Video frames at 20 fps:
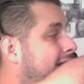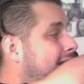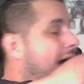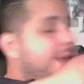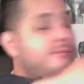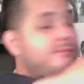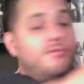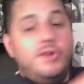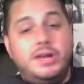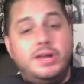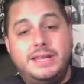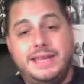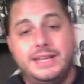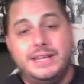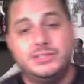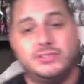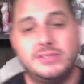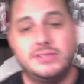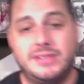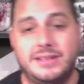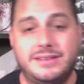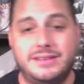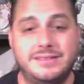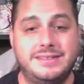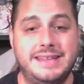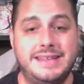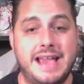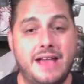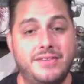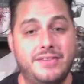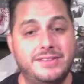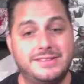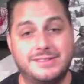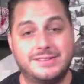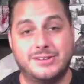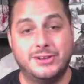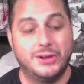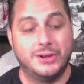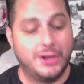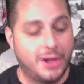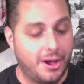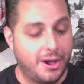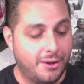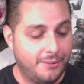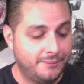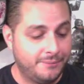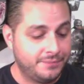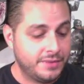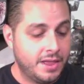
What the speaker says: I'm really interested to see how this is going to go.